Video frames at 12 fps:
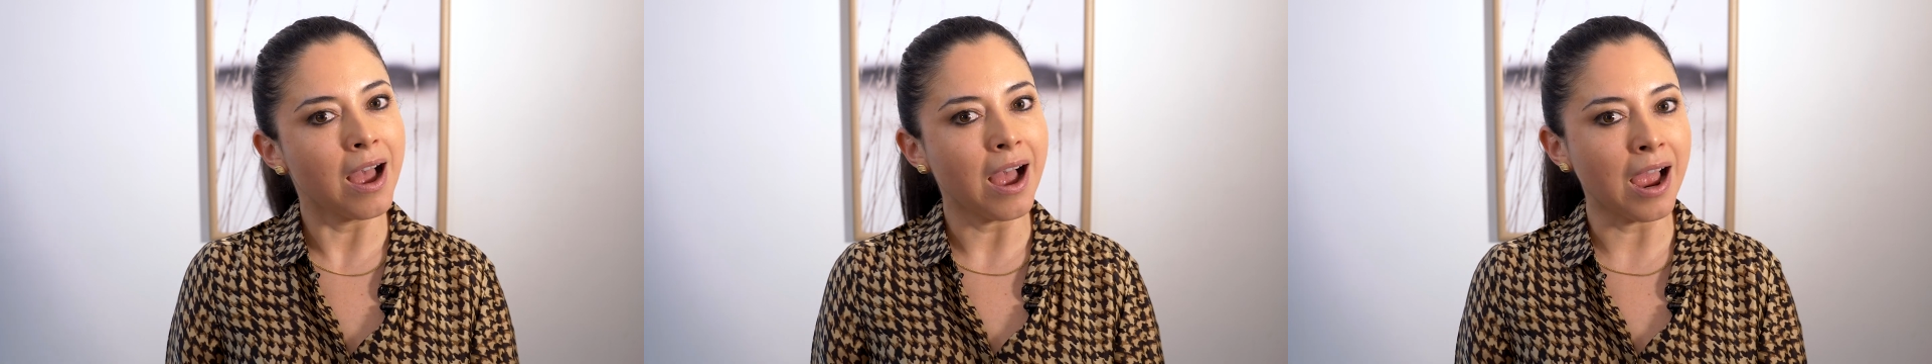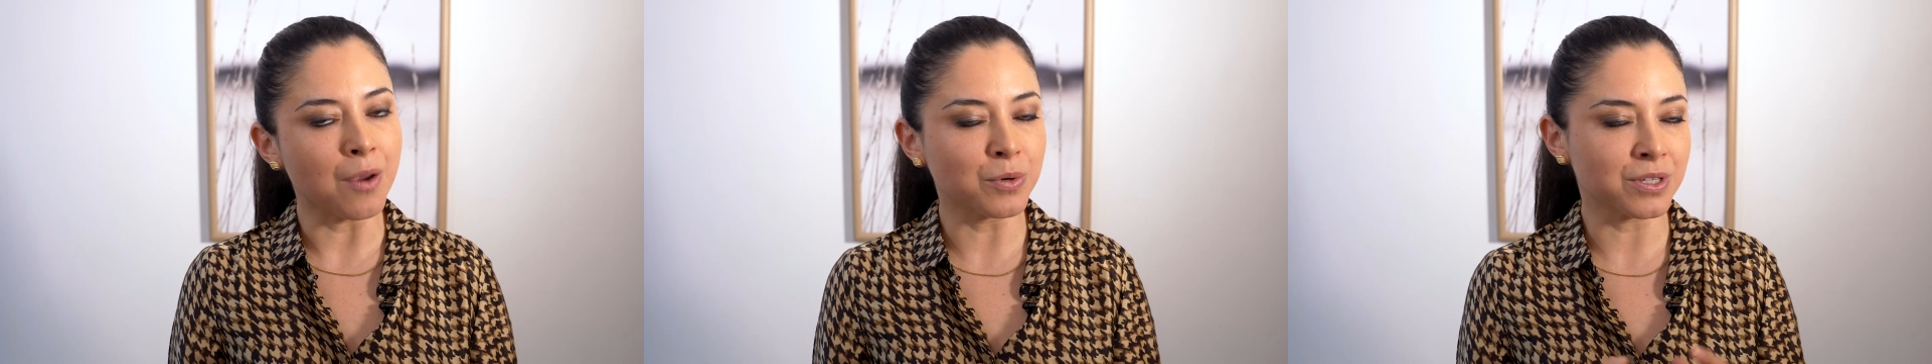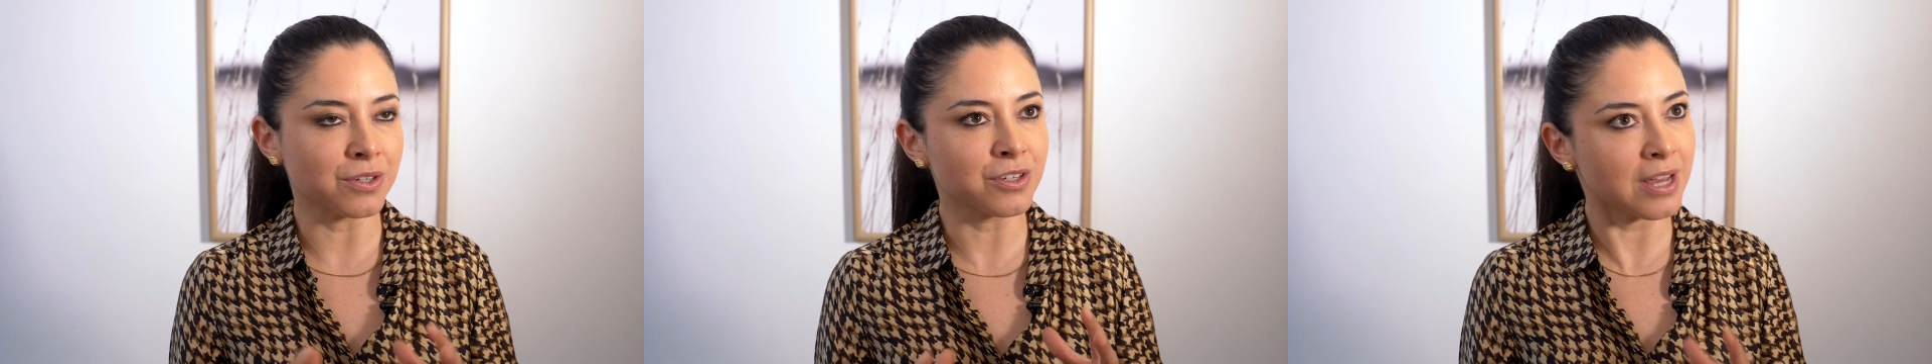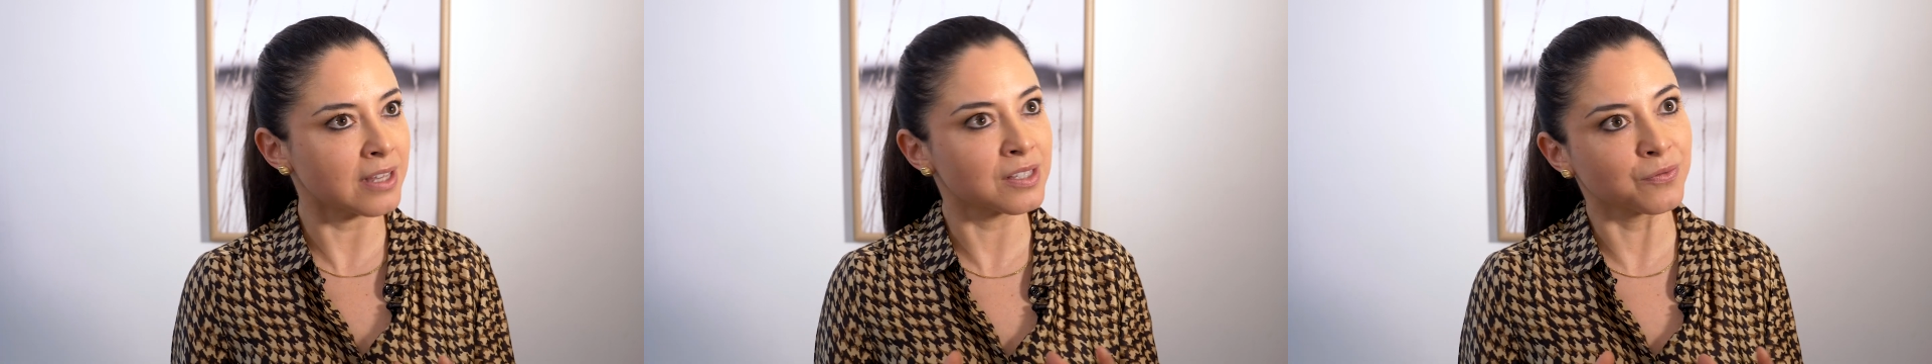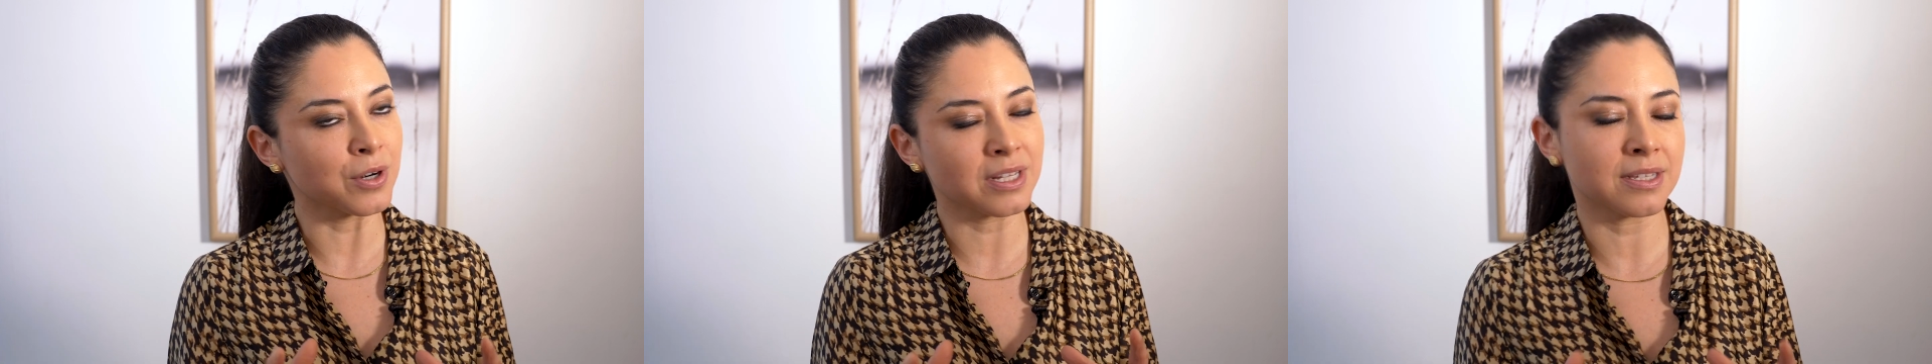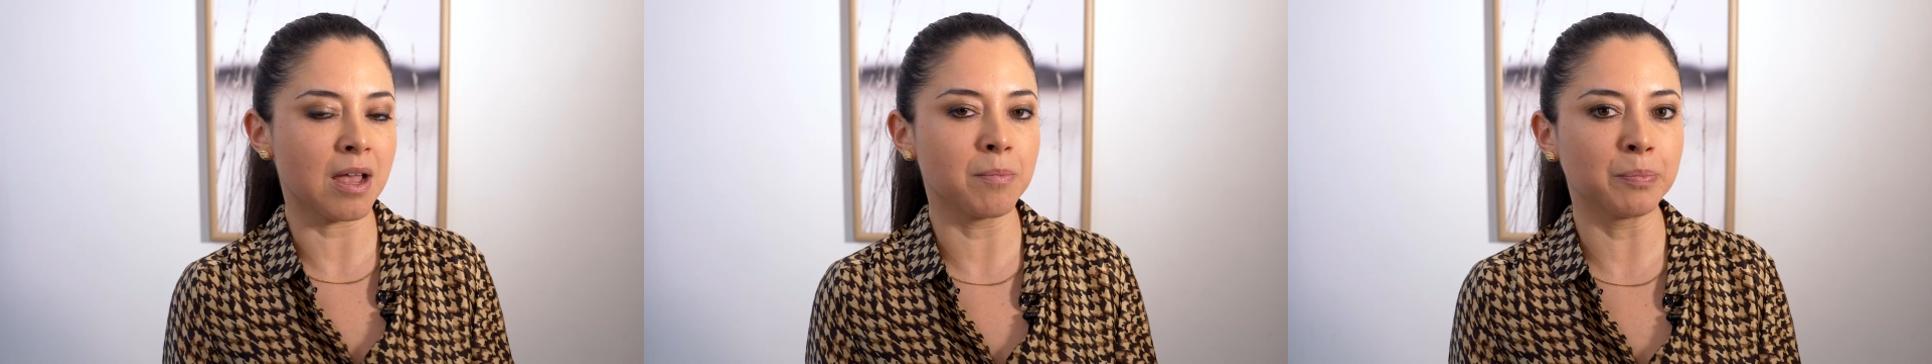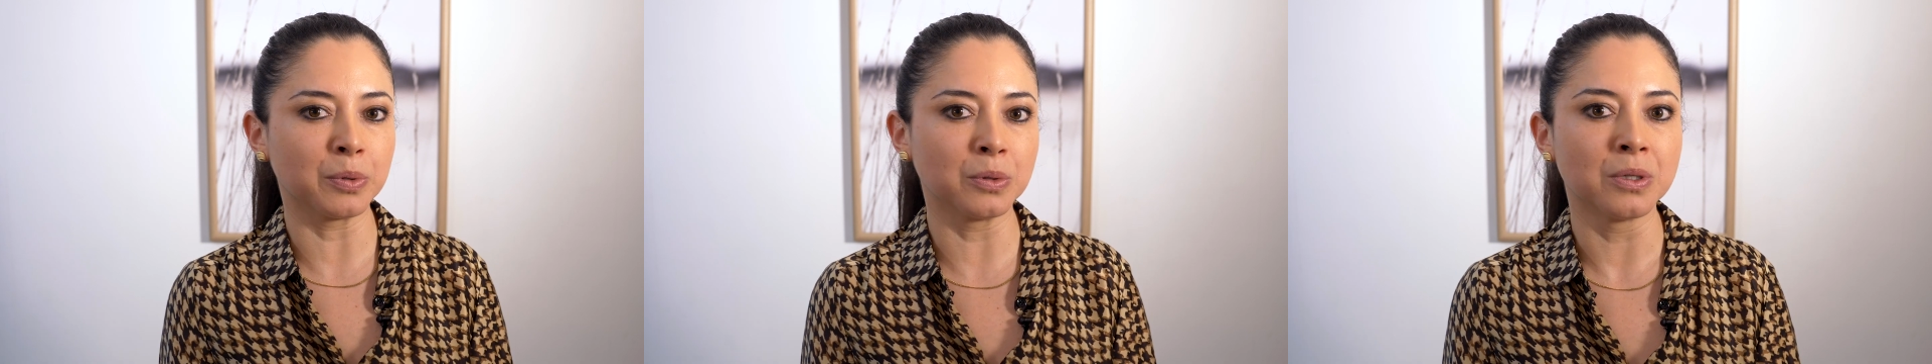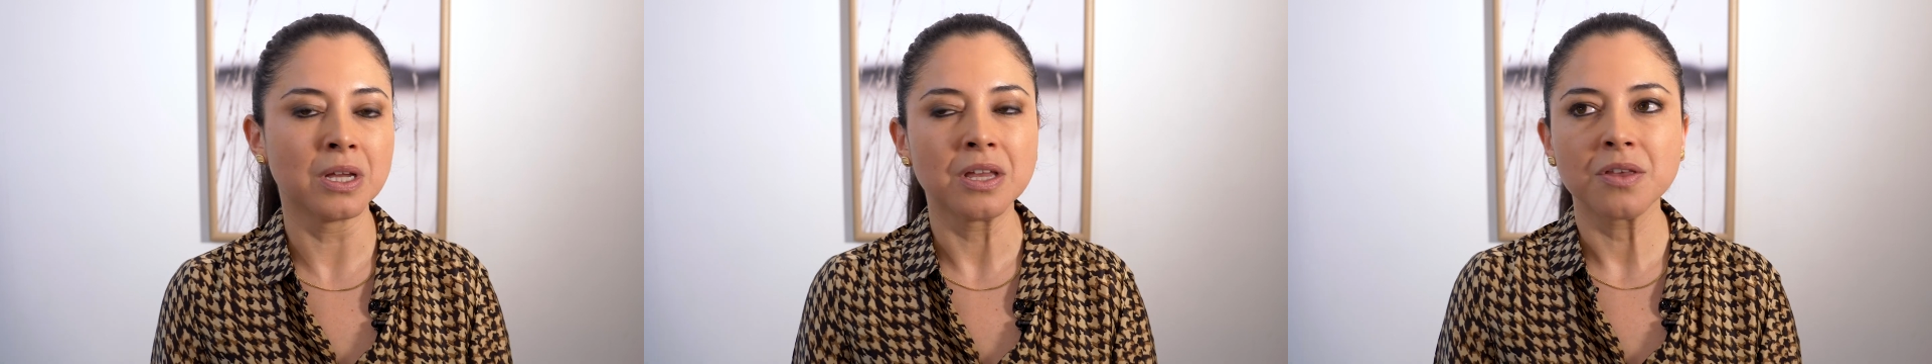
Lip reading: I would suggest, for example,